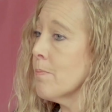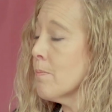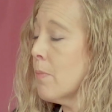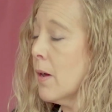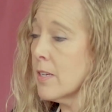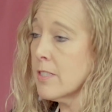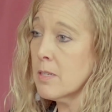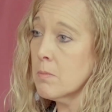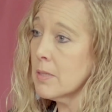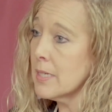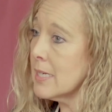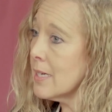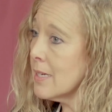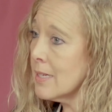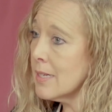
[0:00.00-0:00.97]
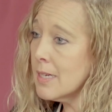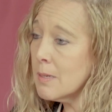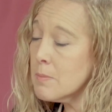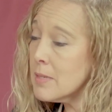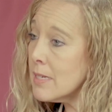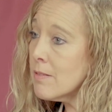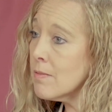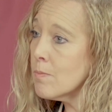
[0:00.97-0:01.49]
possibly
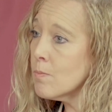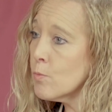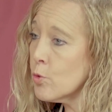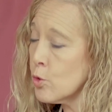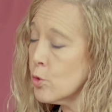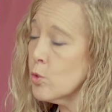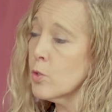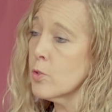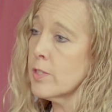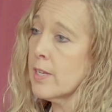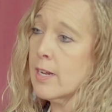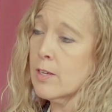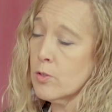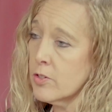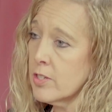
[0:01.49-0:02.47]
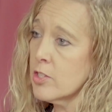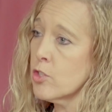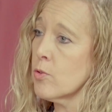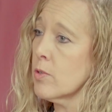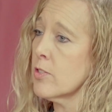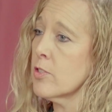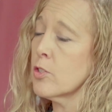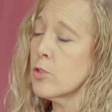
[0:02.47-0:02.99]
empty schools at other
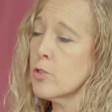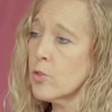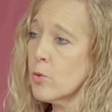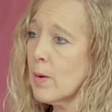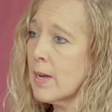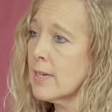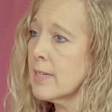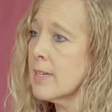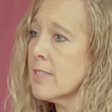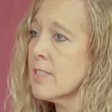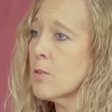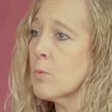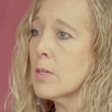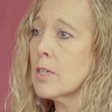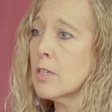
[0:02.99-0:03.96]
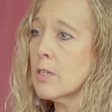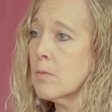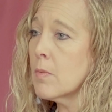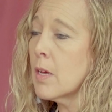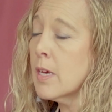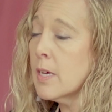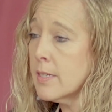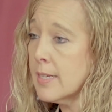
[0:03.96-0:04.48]
districts that are surrounding us that we could
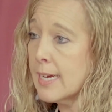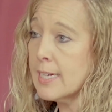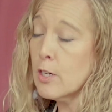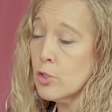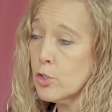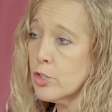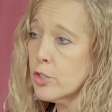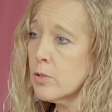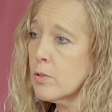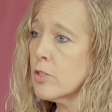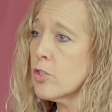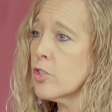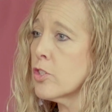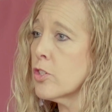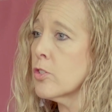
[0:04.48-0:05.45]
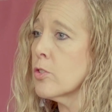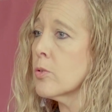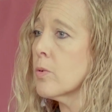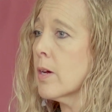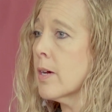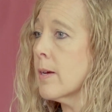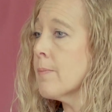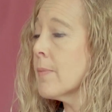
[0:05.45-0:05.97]
take our students to,
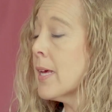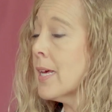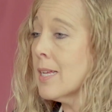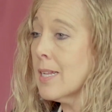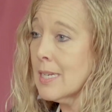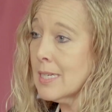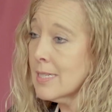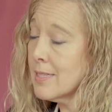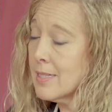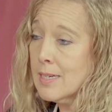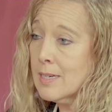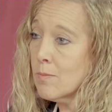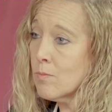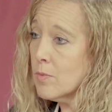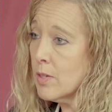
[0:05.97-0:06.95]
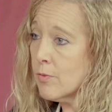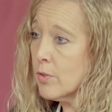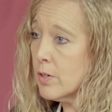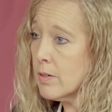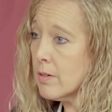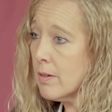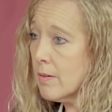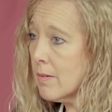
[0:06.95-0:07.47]
leasing
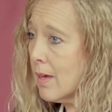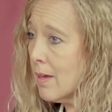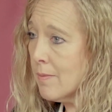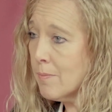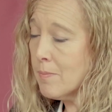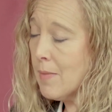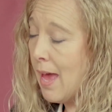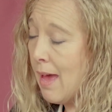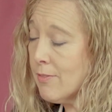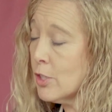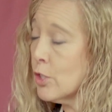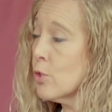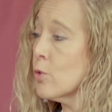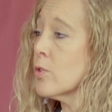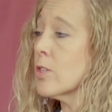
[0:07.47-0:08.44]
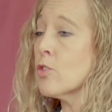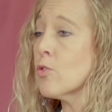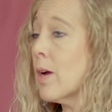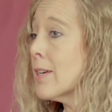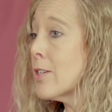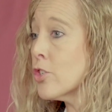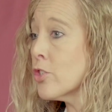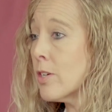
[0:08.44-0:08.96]
different avenues and
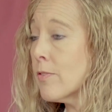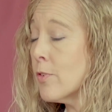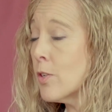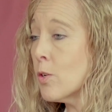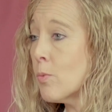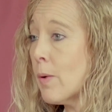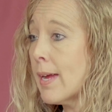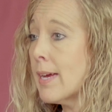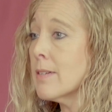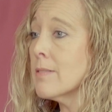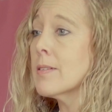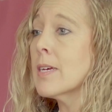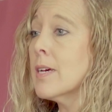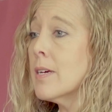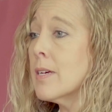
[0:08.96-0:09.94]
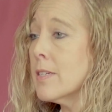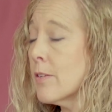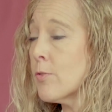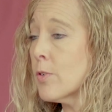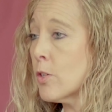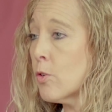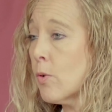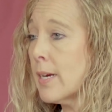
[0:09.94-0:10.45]
trying to shuffle around
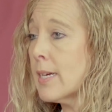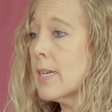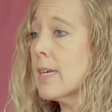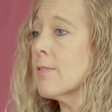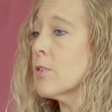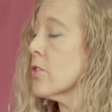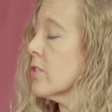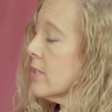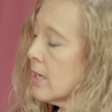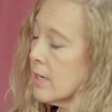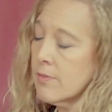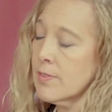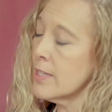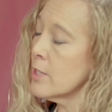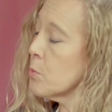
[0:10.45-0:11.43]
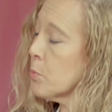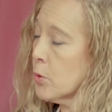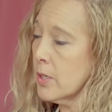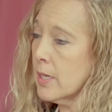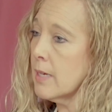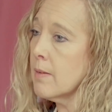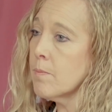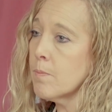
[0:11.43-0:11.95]
different grade levels. None of it is
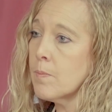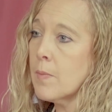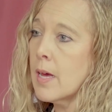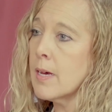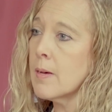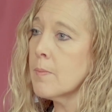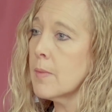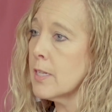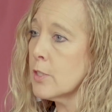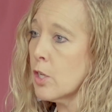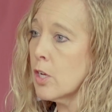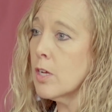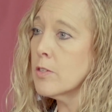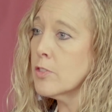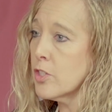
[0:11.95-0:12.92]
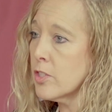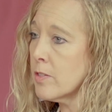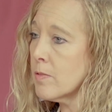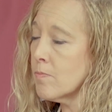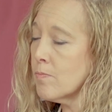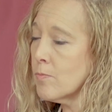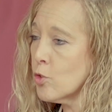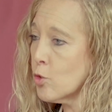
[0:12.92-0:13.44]
pretty. It's all just
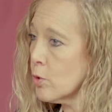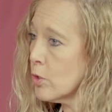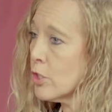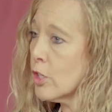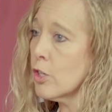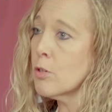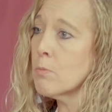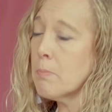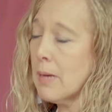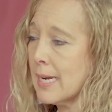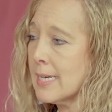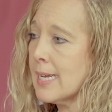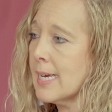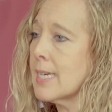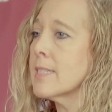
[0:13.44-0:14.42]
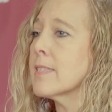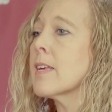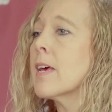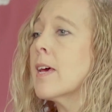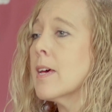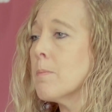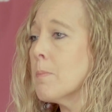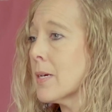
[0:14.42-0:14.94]
short-term Band-Aids
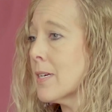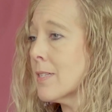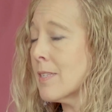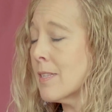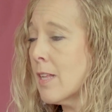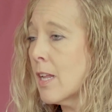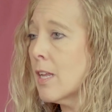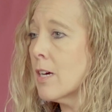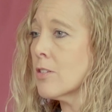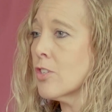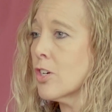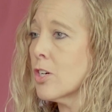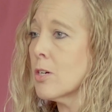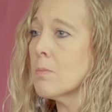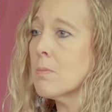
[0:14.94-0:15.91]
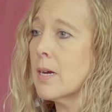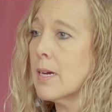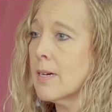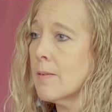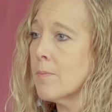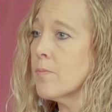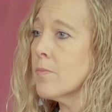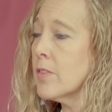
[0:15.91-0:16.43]
because in the long term,
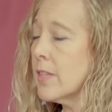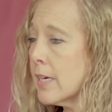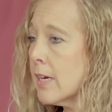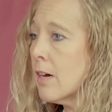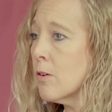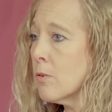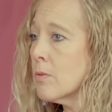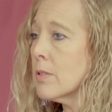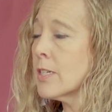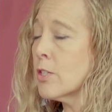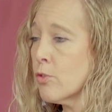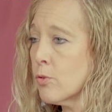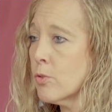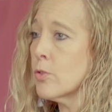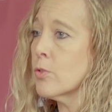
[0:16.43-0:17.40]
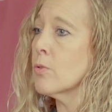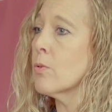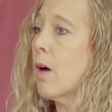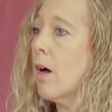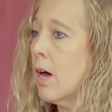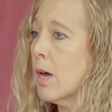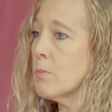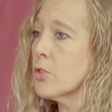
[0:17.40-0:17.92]
the only true
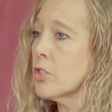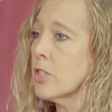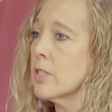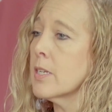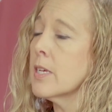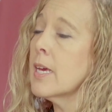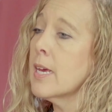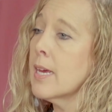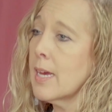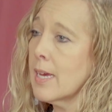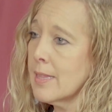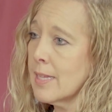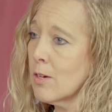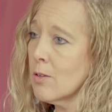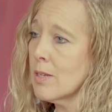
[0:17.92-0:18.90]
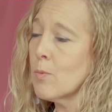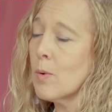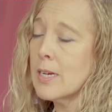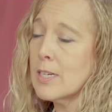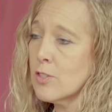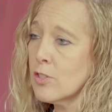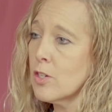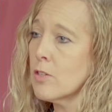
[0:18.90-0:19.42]
option and the only way
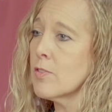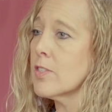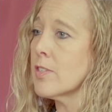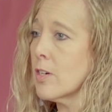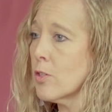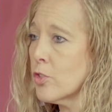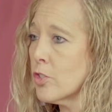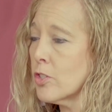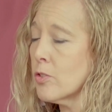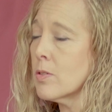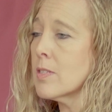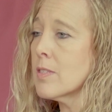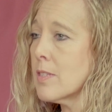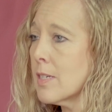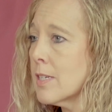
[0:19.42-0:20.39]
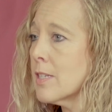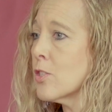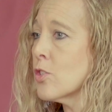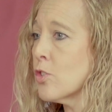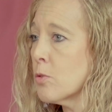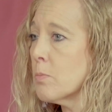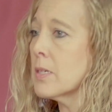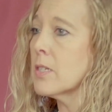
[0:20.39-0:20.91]
to service our students is
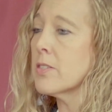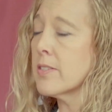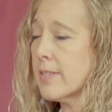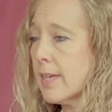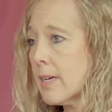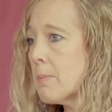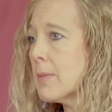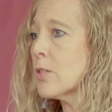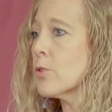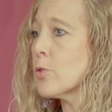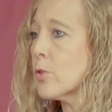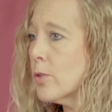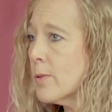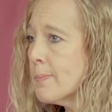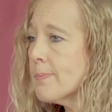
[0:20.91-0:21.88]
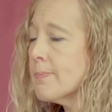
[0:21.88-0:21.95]
to build a second middle school.